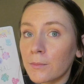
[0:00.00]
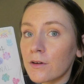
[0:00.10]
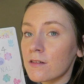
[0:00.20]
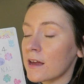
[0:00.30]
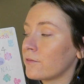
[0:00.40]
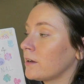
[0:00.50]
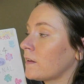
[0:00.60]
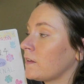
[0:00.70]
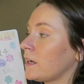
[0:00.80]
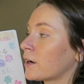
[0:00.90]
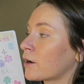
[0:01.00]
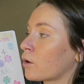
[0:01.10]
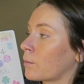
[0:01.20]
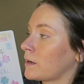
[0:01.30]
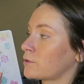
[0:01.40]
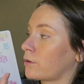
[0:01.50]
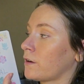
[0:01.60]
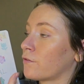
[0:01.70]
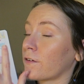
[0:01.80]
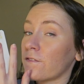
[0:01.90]
books I read in the year or my
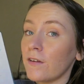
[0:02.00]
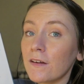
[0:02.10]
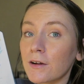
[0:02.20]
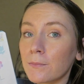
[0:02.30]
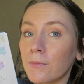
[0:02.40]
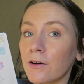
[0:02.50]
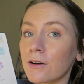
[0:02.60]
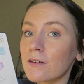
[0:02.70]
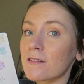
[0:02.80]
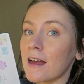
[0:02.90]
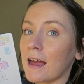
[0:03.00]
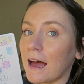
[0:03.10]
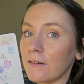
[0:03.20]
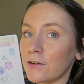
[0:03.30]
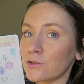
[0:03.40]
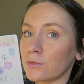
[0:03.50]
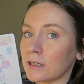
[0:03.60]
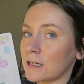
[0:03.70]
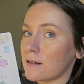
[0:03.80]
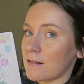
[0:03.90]
24 favorite books. I haven't
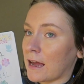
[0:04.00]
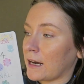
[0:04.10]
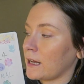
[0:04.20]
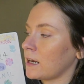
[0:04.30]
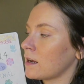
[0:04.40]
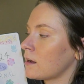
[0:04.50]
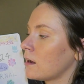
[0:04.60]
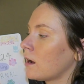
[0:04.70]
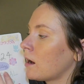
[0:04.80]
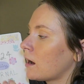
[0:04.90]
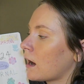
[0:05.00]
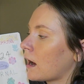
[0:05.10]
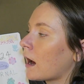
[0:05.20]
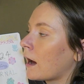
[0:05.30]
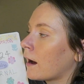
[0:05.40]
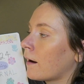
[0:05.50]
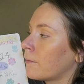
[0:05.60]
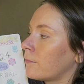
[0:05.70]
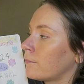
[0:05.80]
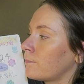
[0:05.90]
really decided.
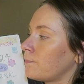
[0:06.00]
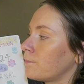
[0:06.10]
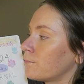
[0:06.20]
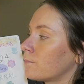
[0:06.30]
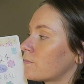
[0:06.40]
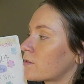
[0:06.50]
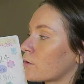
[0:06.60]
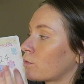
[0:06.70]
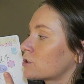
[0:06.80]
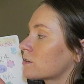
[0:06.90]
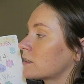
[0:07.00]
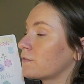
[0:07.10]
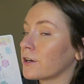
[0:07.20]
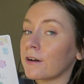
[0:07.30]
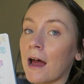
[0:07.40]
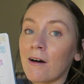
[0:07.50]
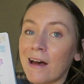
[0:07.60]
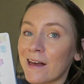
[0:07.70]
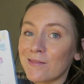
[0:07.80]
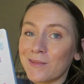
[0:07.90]
So we'll just kind of figure it out
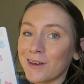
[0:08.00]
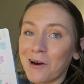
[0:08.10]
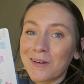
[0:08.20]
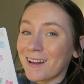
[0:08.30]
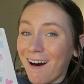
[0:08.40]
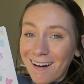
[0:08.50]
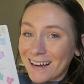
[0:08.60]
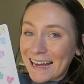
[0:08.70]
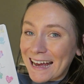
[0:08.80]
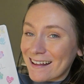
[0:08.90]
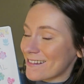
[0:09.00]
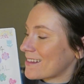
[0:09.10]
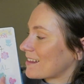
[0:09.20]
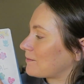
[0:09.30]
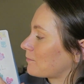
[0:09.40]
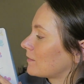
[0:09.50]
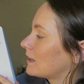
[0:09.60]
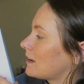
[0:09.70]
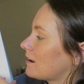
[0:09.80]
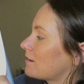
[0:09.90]
as we go along, I guess.
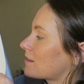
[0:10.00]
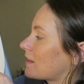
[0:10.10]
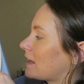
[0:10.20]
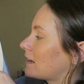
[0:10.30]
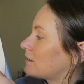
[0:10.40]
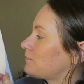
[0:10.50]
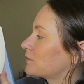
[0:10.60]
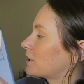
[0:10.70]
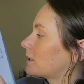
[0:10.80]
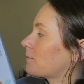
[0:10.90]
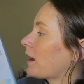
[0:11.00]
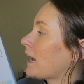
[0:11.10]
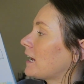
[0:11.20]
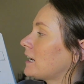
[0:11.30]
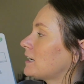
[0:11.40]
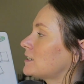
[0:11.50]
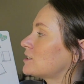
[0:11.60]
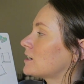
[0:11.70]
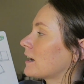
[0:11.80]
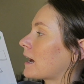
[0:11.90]
So then turn the
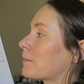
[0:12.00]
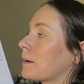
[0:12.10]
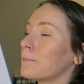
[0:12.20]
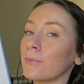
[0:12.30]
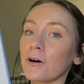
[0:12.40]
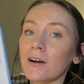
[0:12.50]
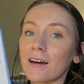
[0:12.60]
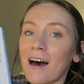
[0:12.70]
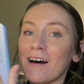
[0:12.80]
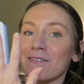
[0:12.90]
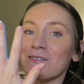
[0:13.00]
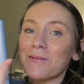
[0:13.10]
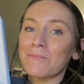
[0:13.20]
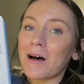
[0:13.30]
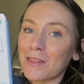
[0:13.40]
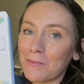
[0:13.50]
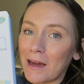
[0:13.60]
page, got my book of the month